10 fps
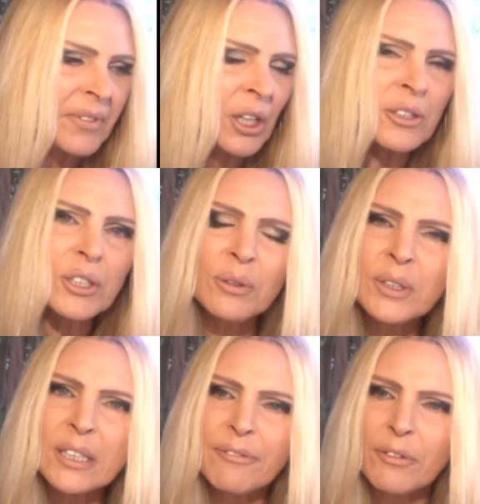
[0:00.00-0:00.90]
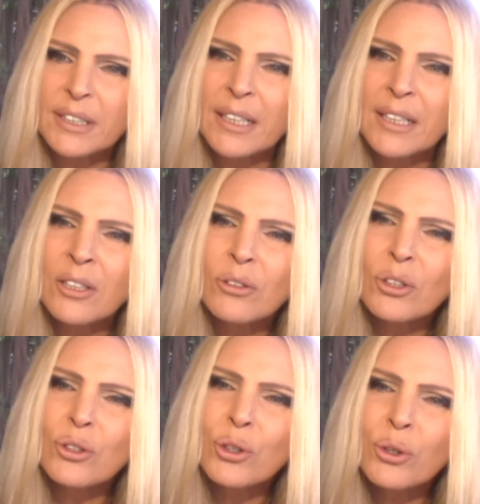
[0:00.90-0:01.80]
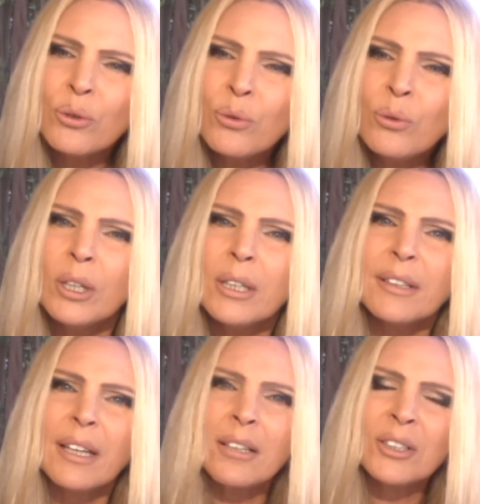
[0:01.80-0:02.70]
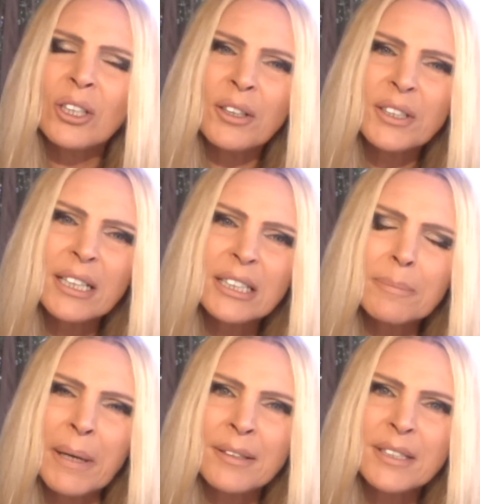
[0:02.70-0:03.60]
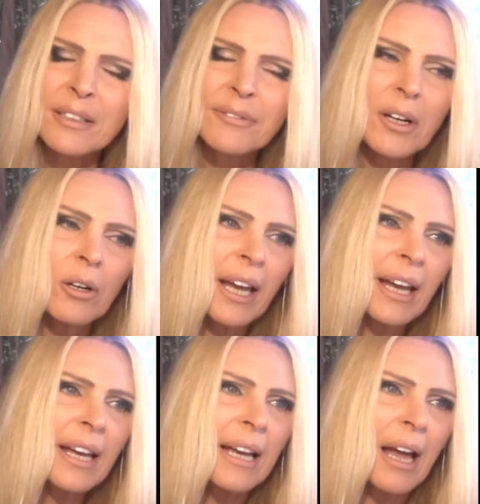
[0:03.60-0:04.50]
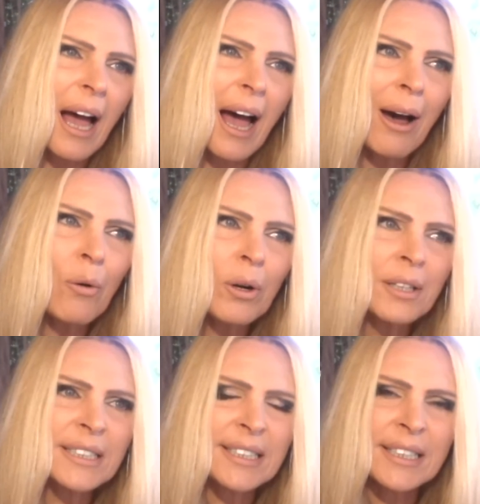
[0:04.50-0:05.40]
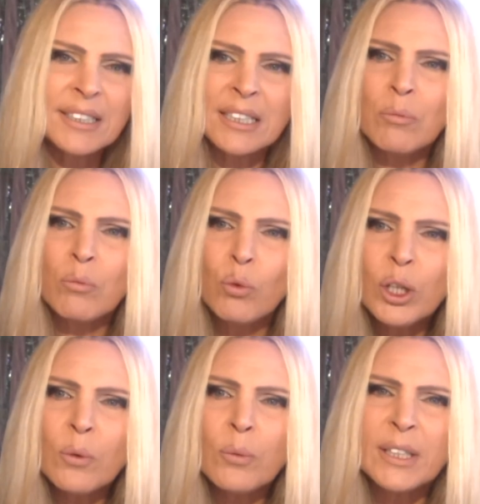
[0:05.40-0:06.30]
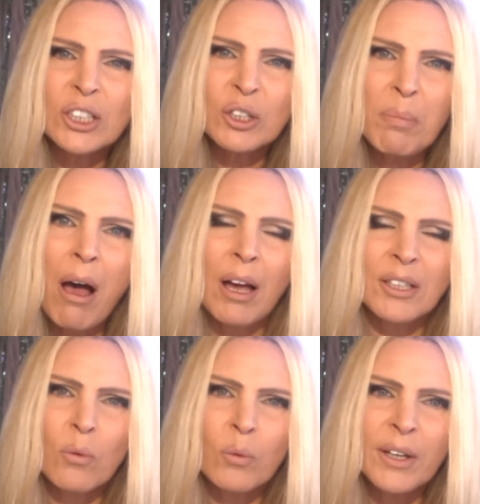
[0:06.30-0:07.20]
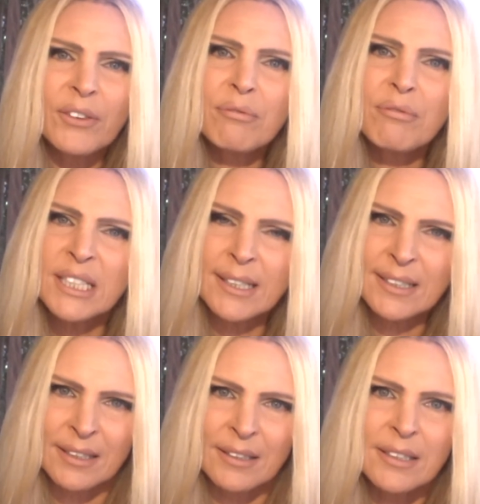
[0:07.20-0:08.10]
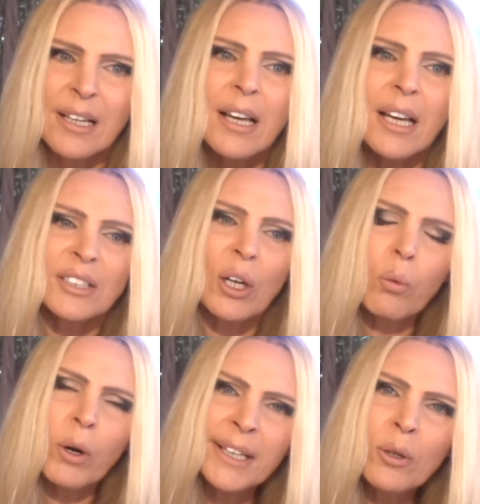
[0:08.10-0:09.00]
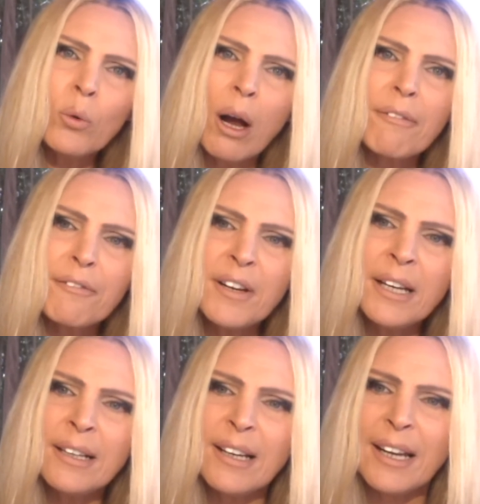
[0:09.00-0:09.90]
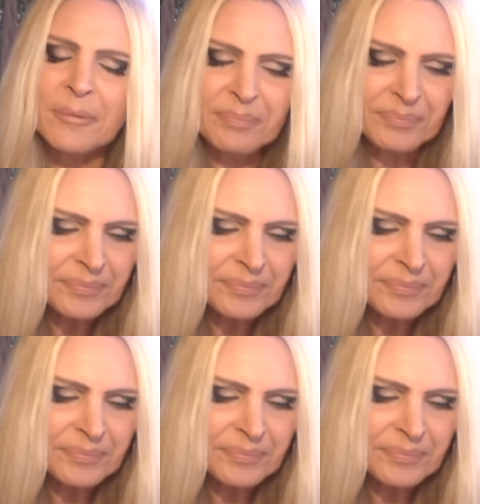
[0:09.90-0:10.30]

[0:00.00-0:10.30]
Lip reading: conducive for us, that are not true, that are not expansive, okay? Our system will respond with resistance. So what you are feeling